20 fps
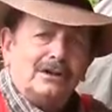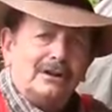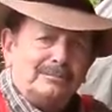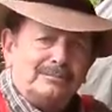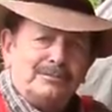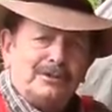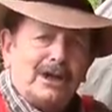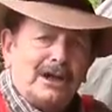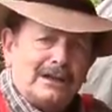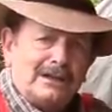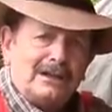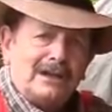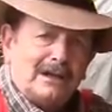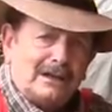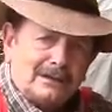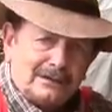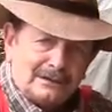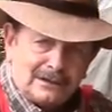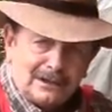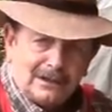upside
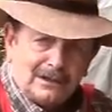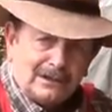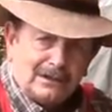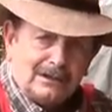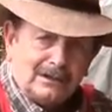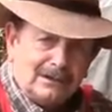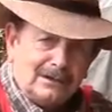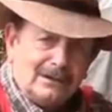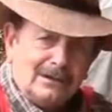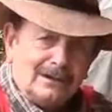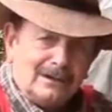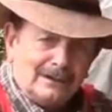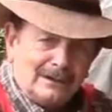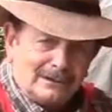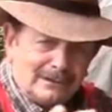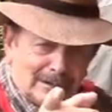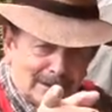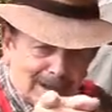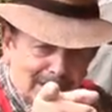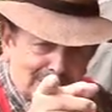down cake.
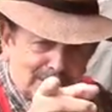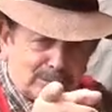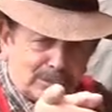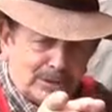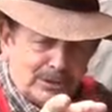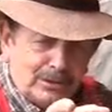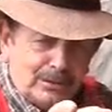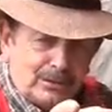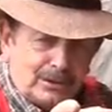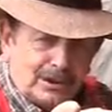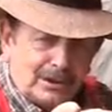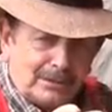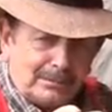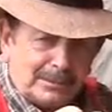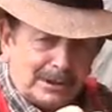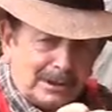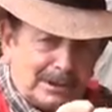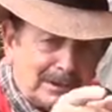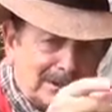That's where you come in.